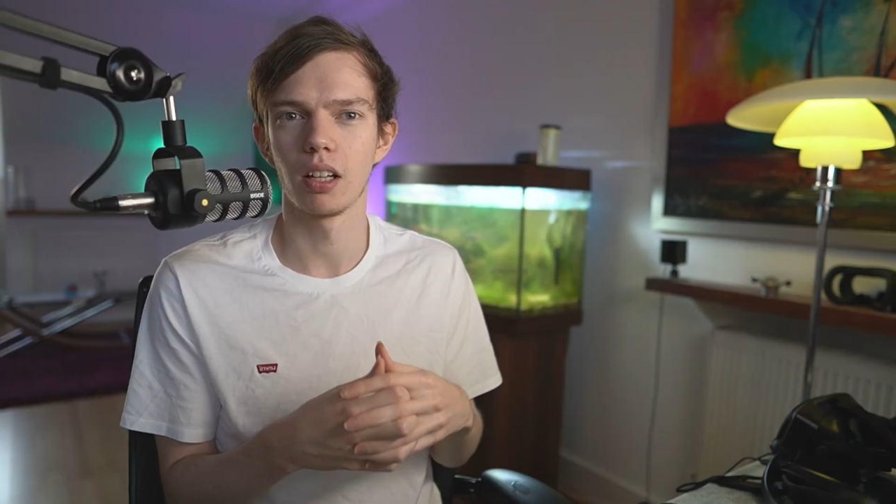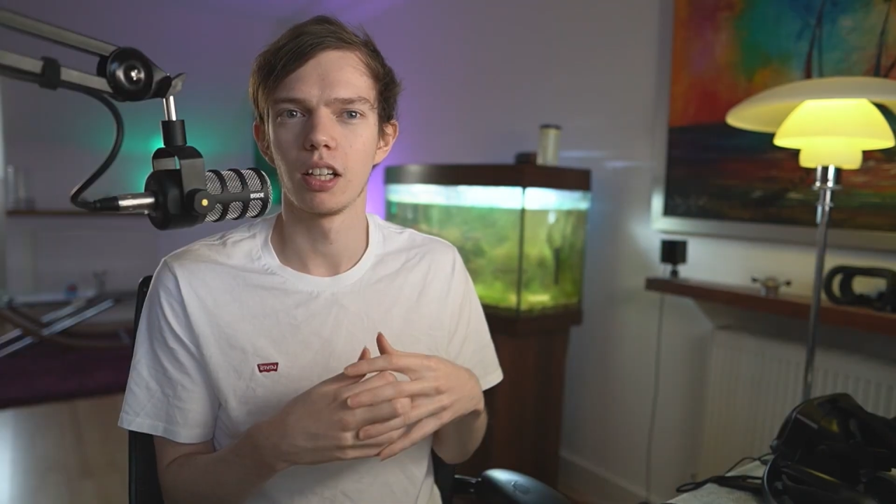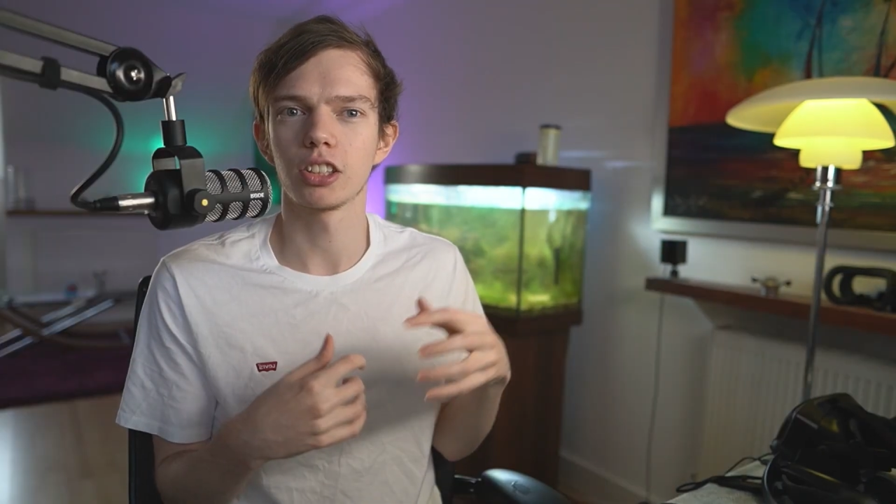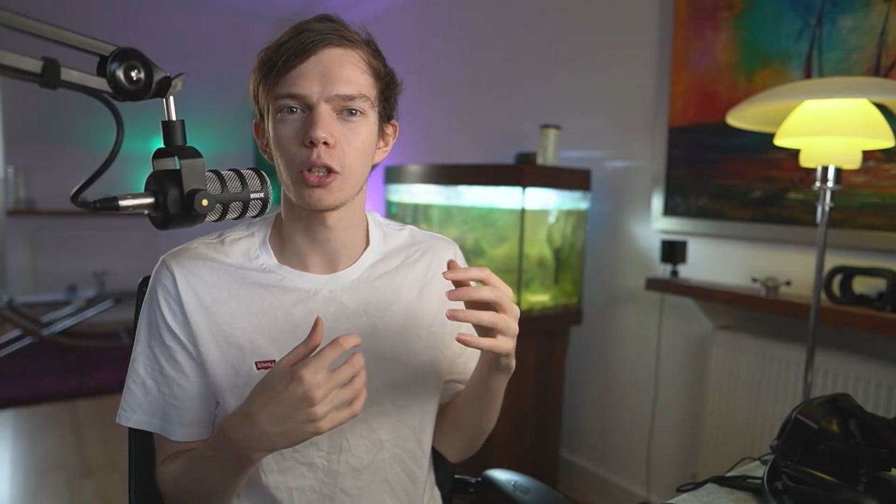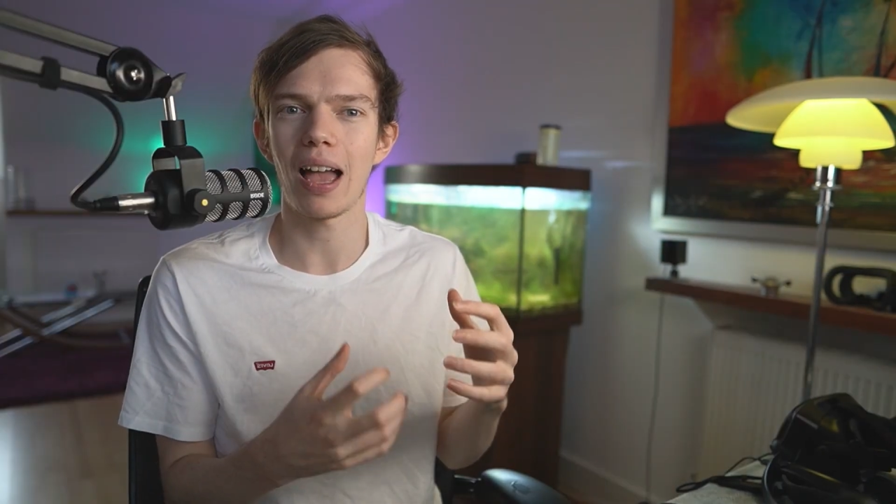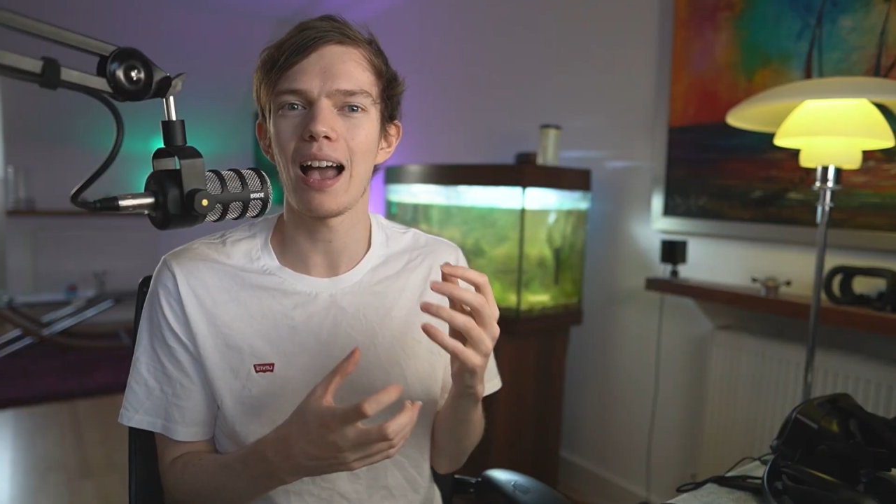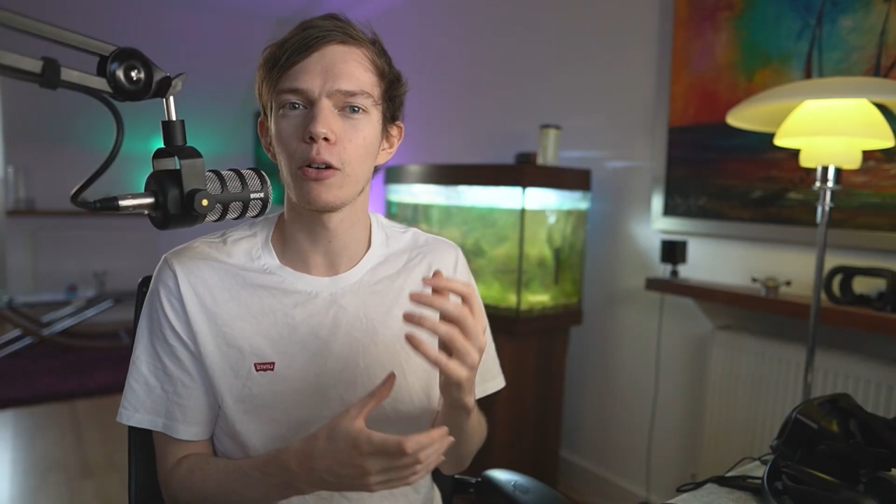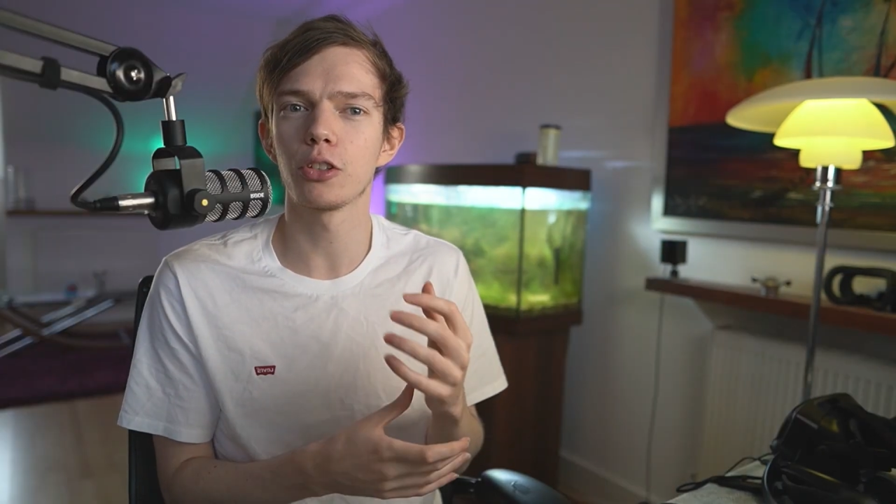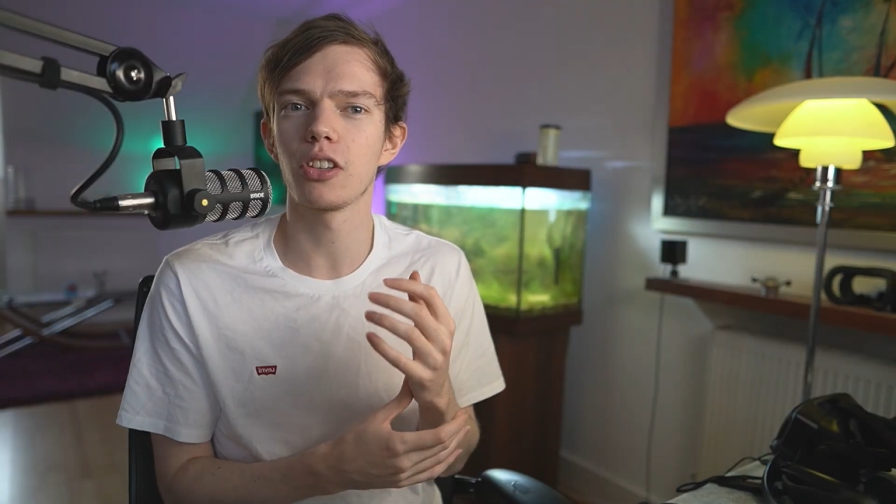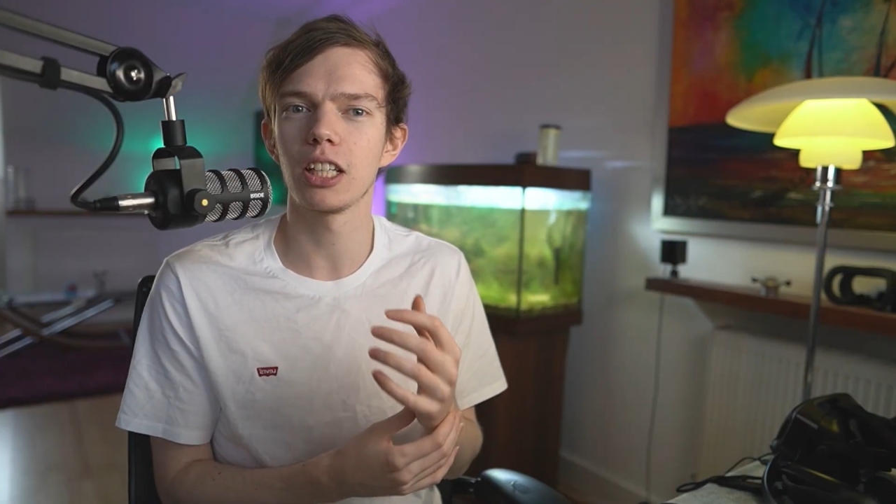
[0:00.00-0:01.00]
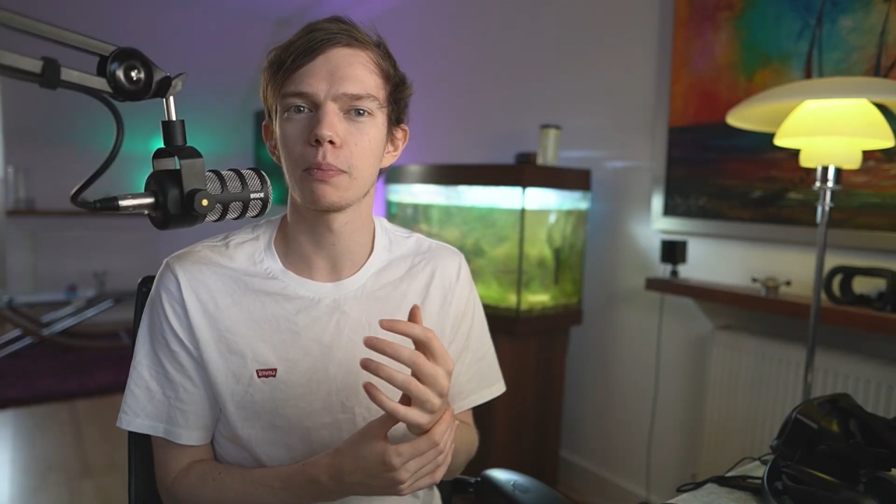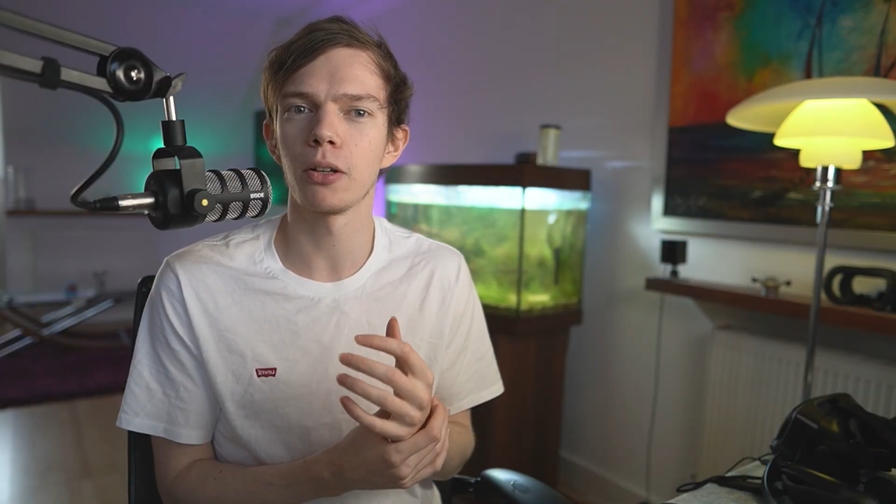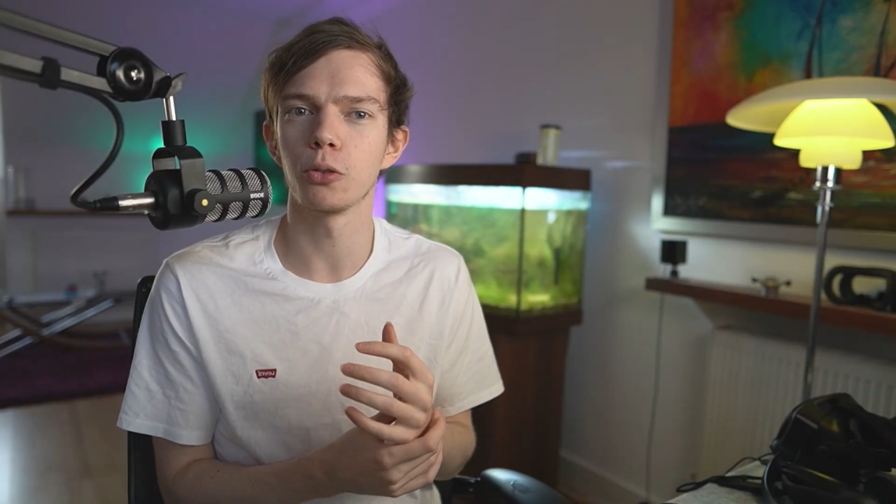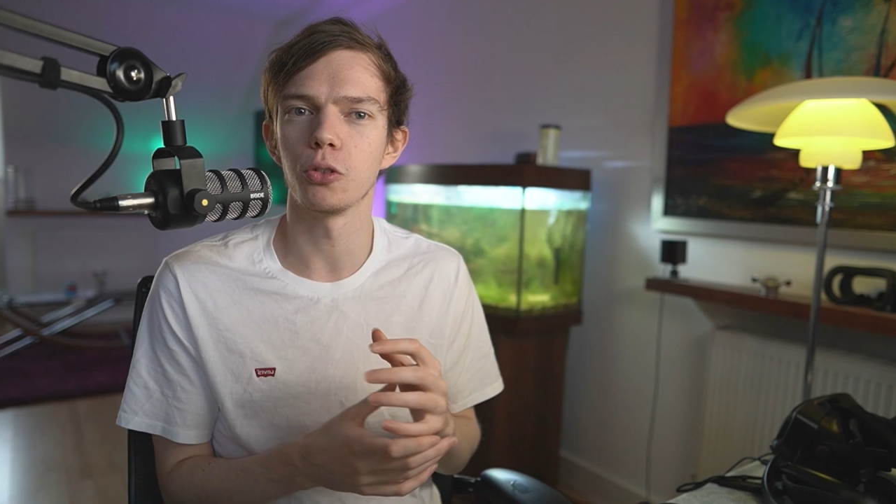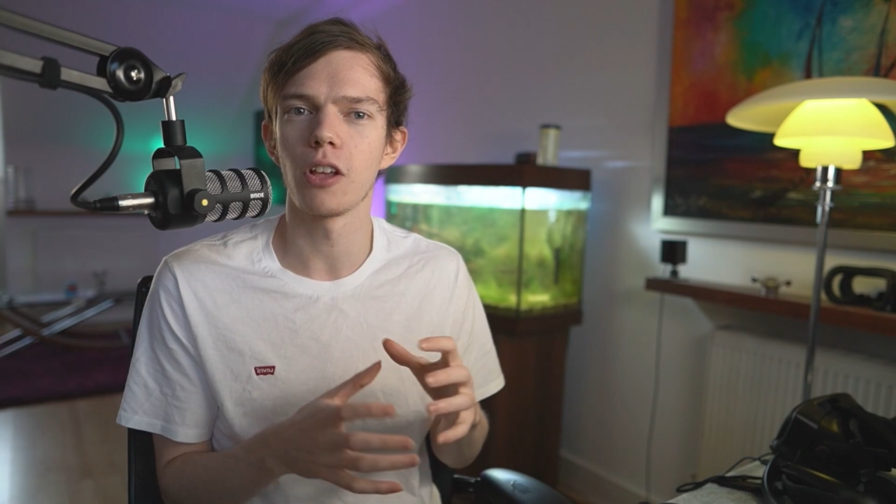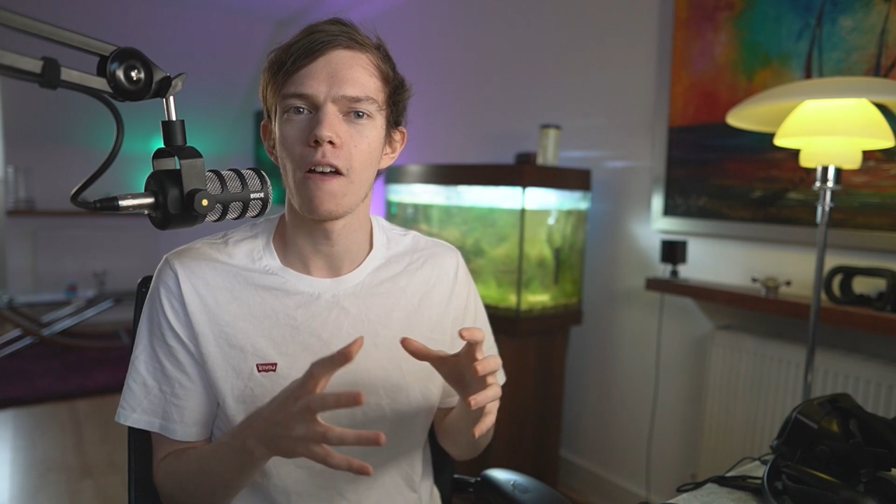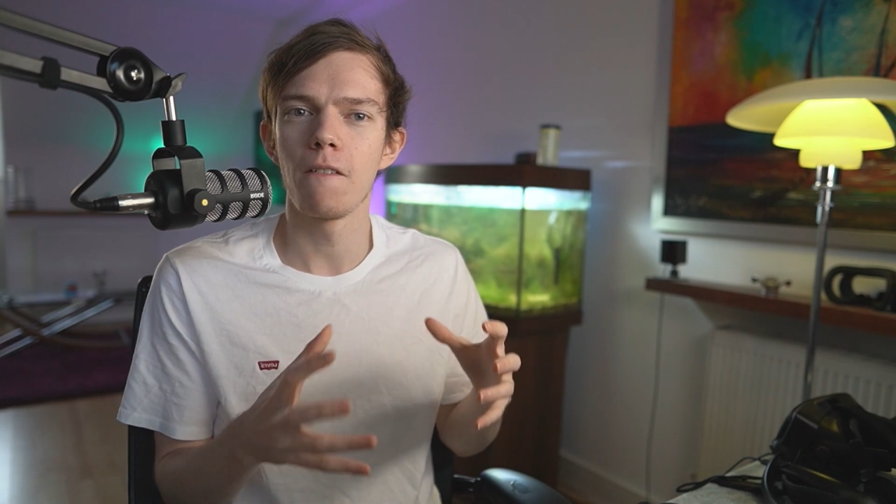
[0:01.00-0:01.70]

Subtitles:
So how do these puzzles